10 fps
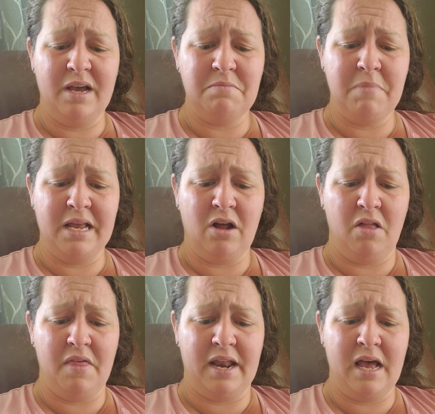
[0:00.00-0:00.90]
had made all
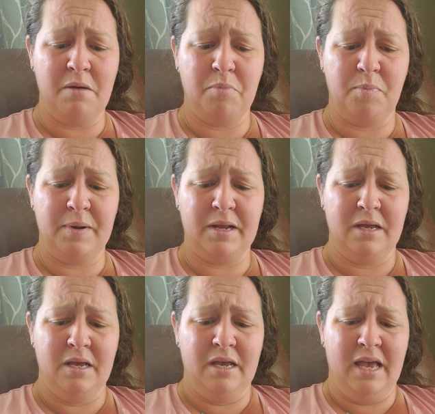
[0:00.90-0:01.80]
that up, but
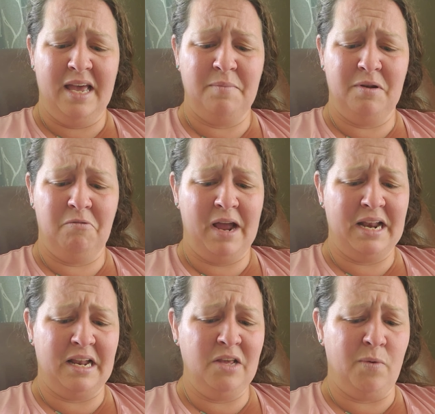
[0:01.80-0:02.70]
had been right
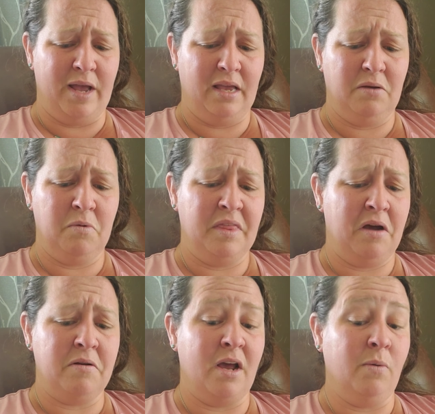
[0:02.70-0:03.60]
anyway,
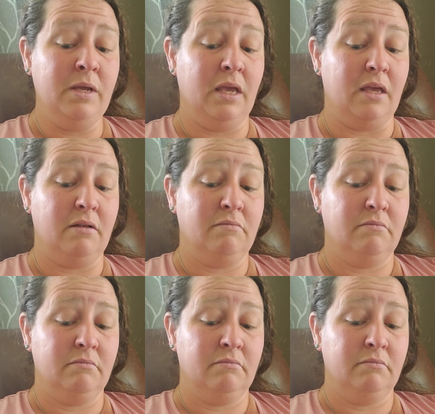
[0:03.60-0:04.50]
without knowing it.
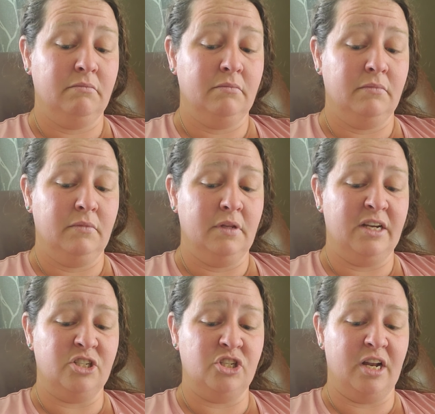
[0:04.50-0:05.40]

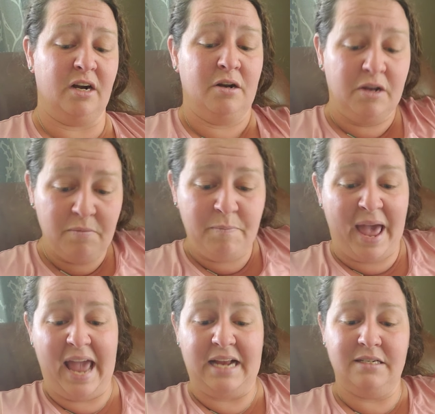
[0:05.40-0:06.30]
A shutter
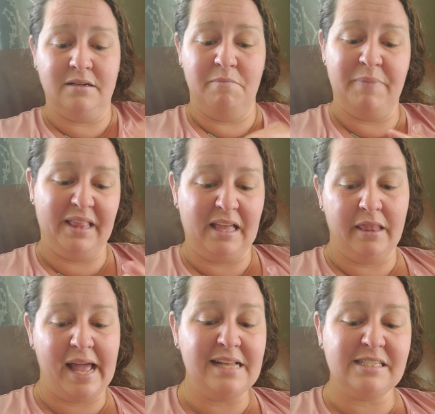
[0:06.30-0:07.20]
banged. Billy
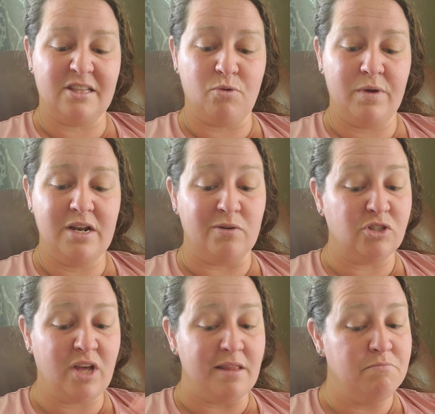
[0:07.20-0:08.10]
glanced at the window and
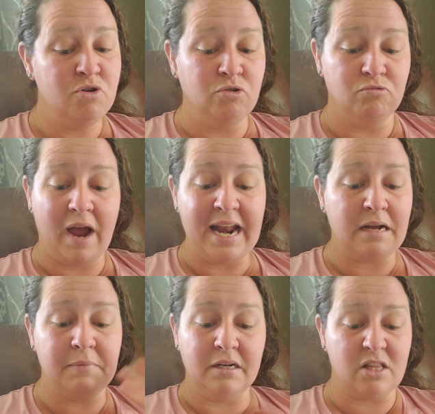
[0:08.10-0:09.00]
saw the moon riding
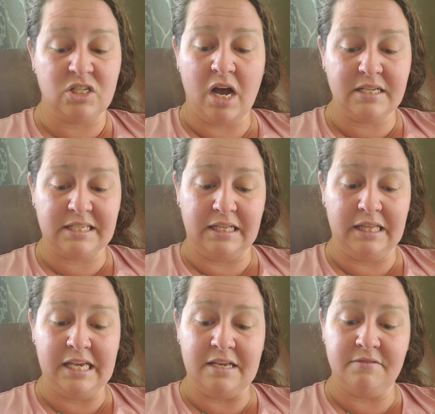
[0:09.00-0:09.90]
among the tossing
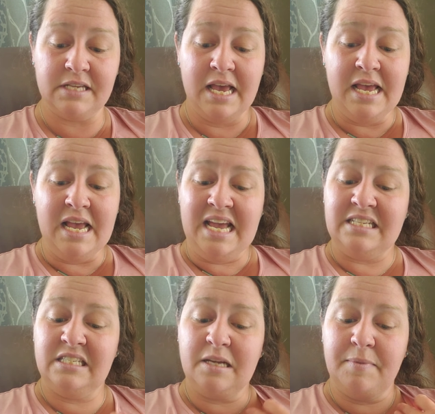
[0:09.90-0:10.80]
leaves.
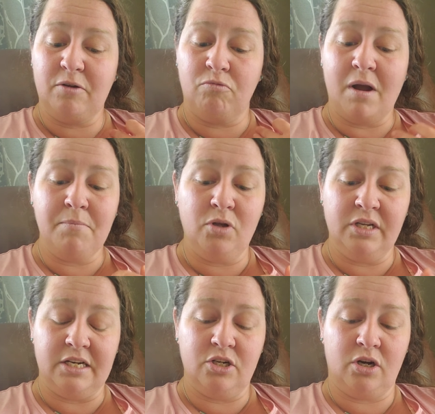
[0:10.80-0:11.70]
His stomach rumbled
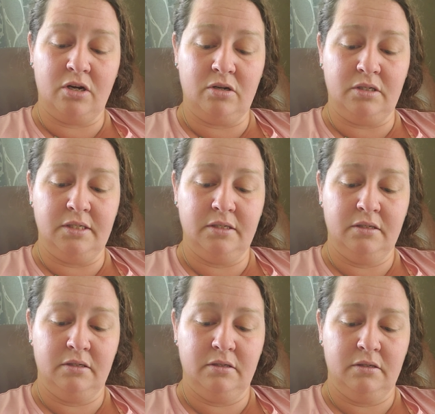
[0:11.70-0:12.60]
and gurgled.
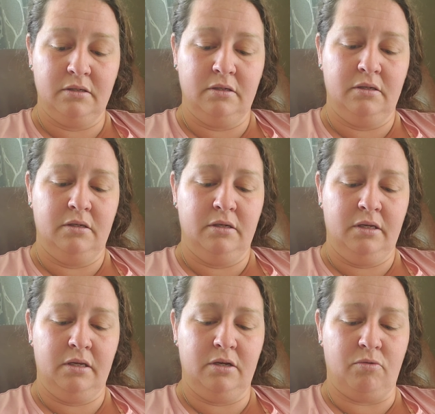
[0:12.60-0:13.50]

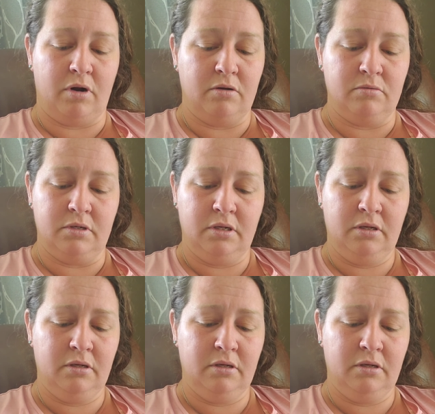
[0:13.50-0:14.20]
He groaned.